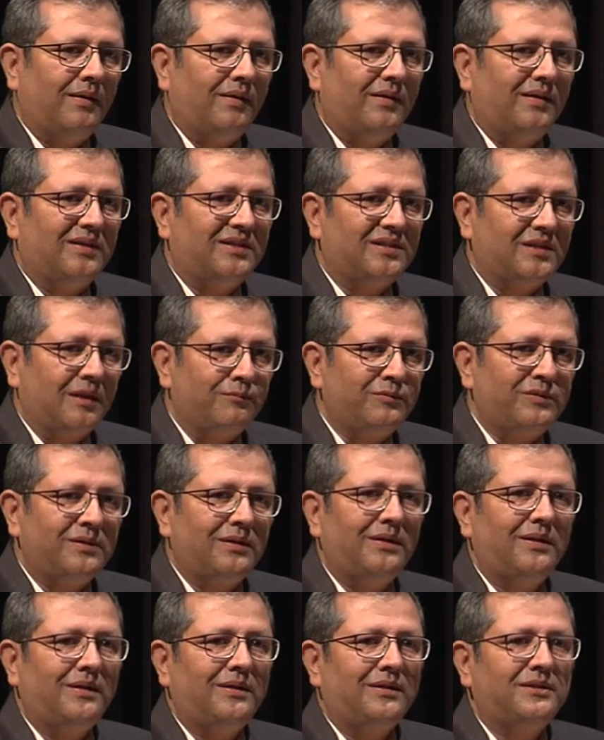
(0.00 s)

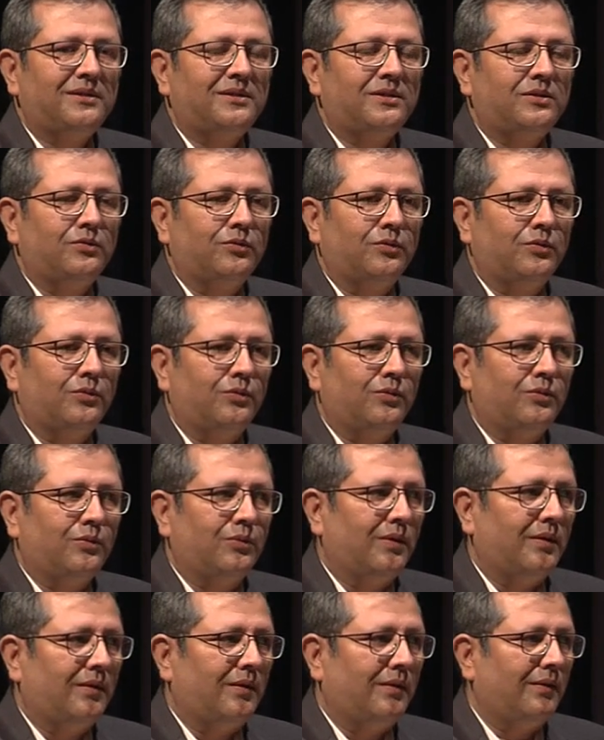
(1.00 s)
subsidies
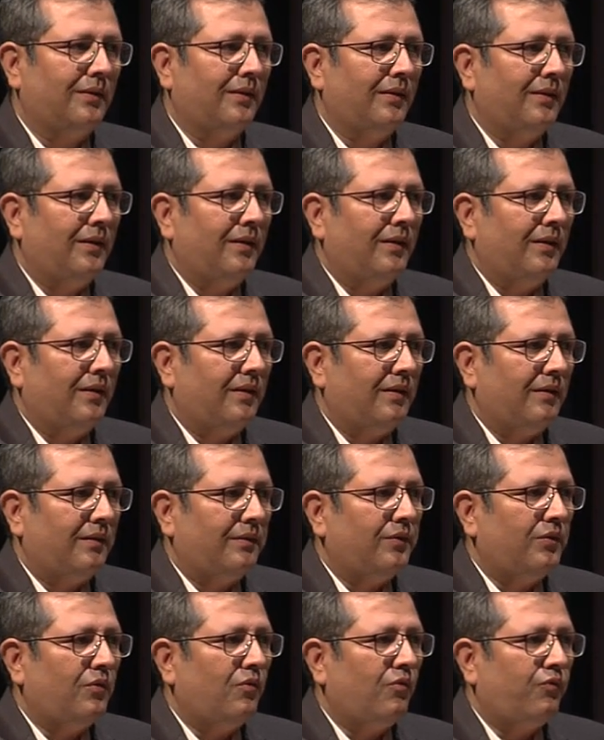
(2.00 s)
to
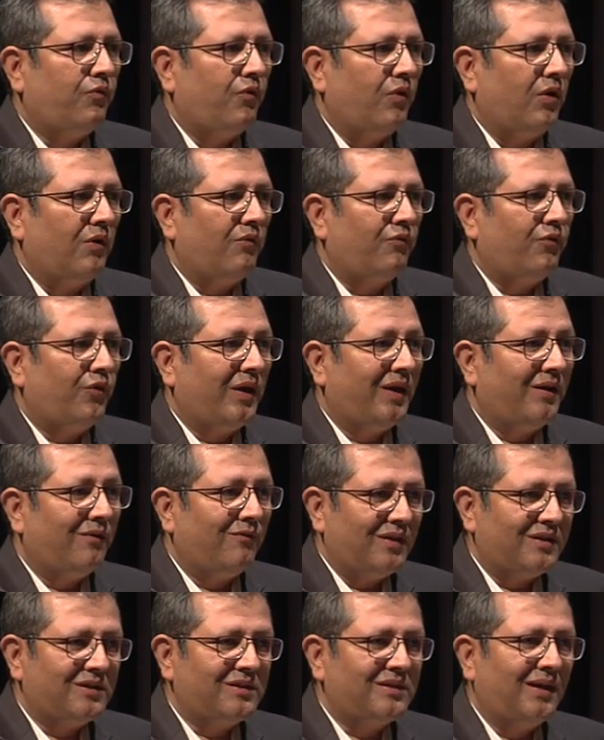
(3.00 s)
for
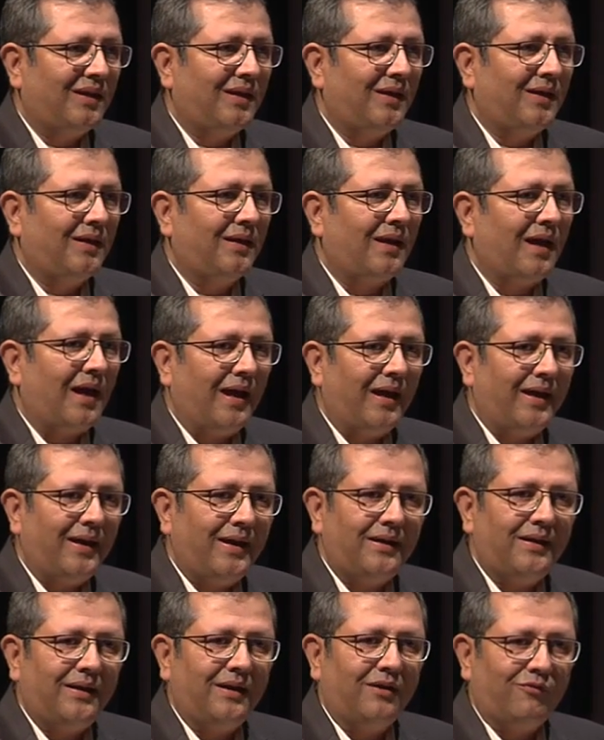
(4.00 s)
investing in
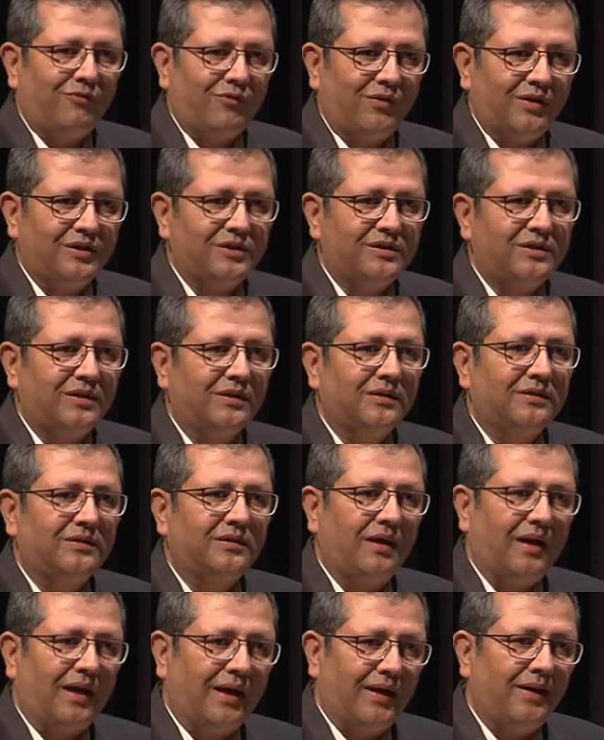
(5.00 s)
high-end
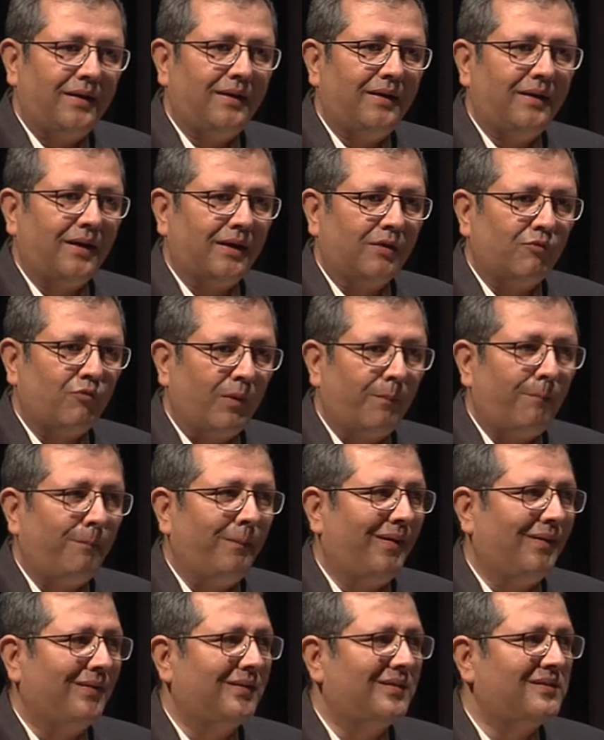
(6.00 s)
infrastructure, high-end
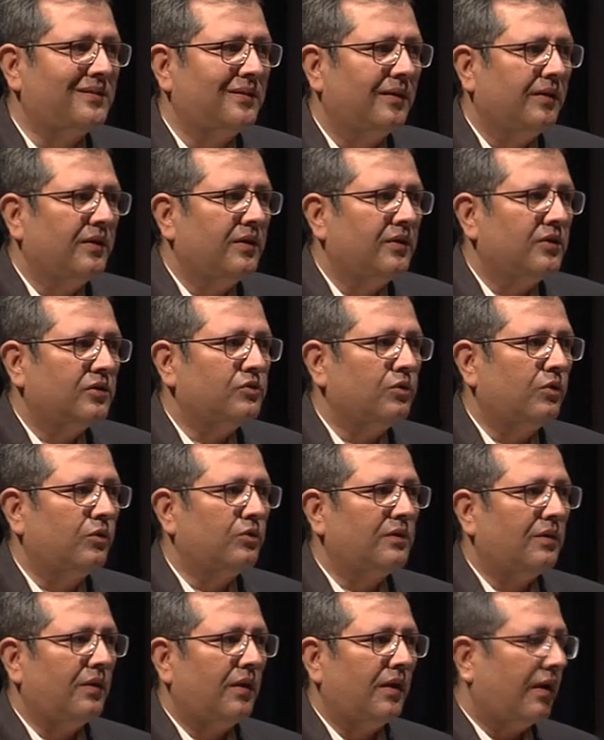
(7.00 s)
equipment. So
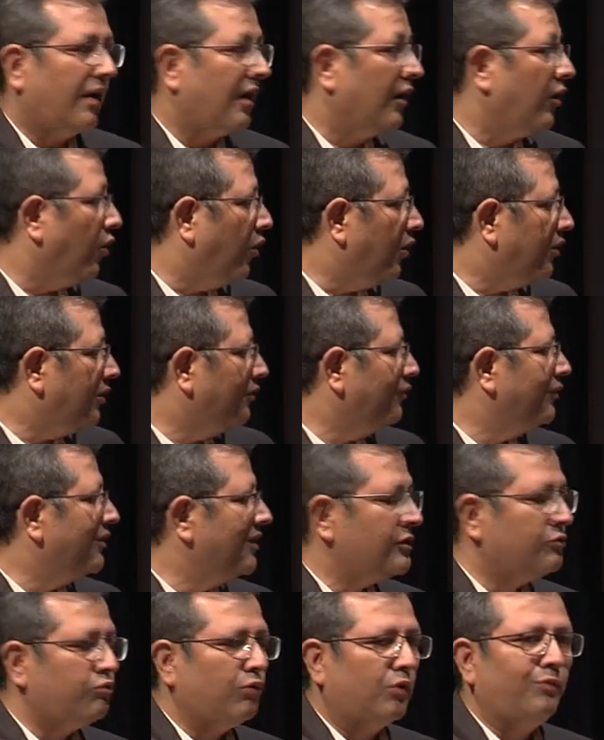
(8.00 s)
a lot of
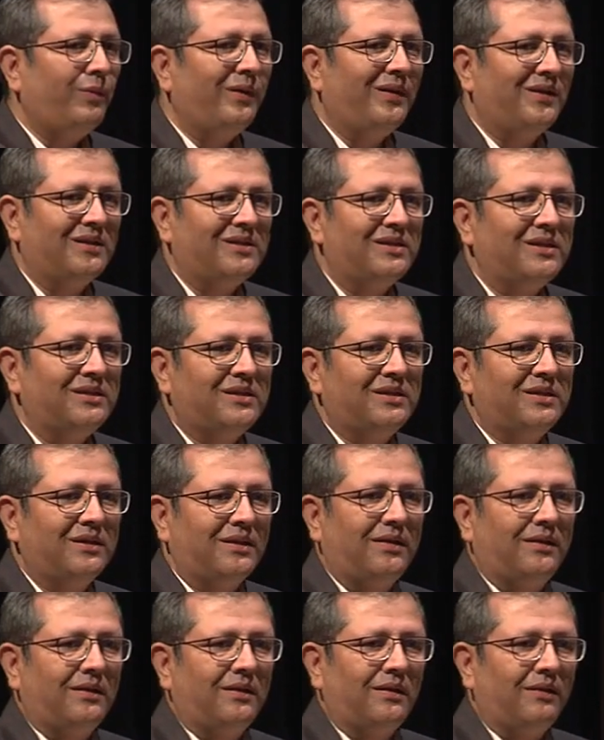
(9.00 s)
this would be
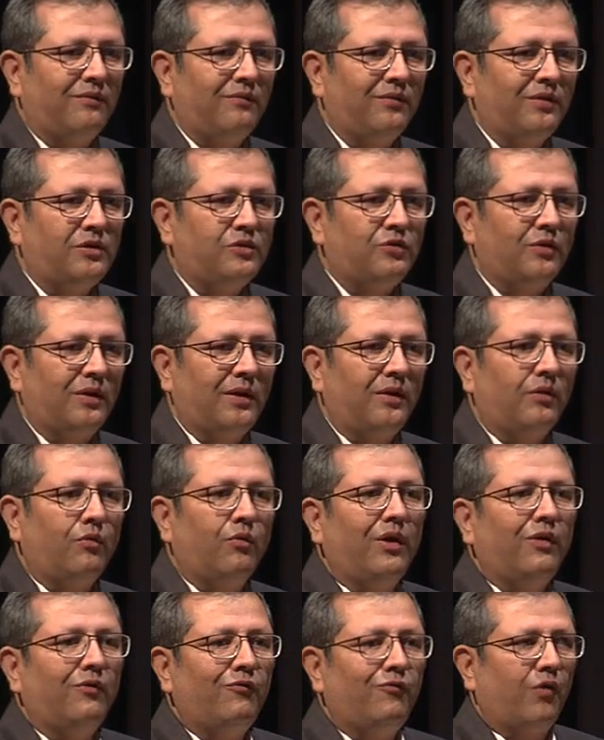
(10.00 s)
necessary eventually
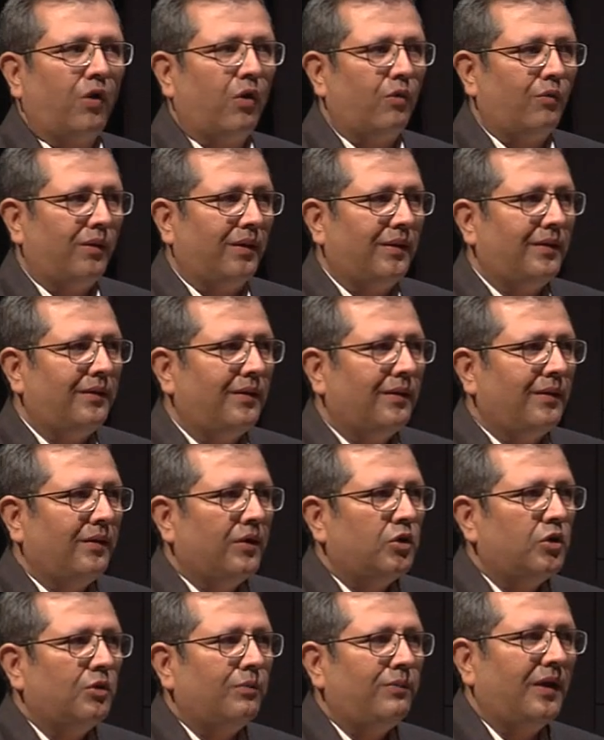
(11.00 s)
going forward
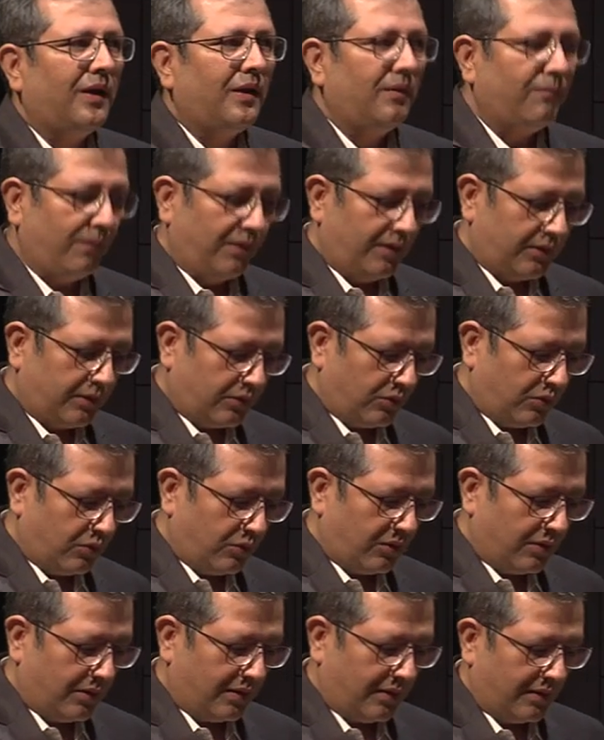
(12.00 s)
to be able
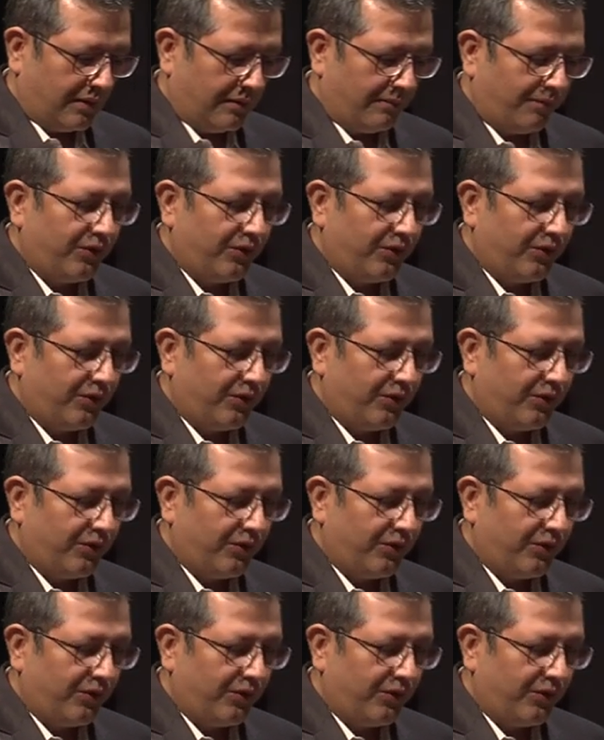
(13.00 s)
to,